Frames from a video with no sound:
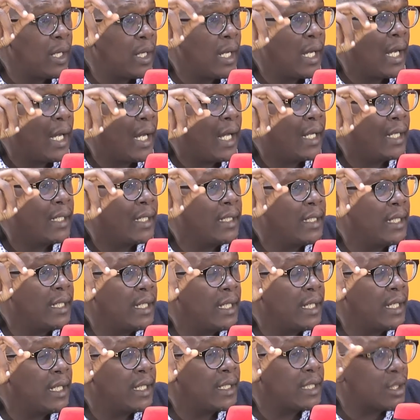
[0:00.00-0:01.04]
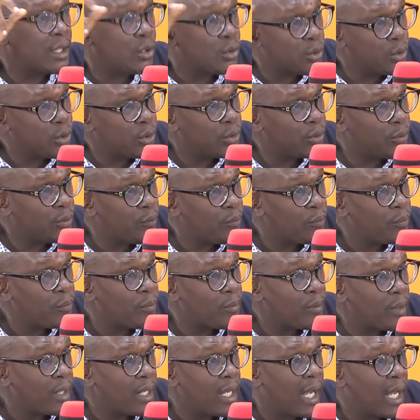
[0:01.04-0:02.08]
and Kikuyu,
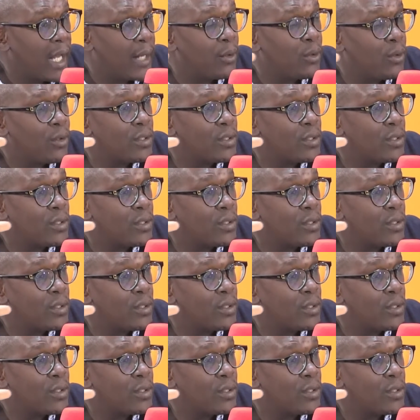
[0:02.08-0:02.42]
and all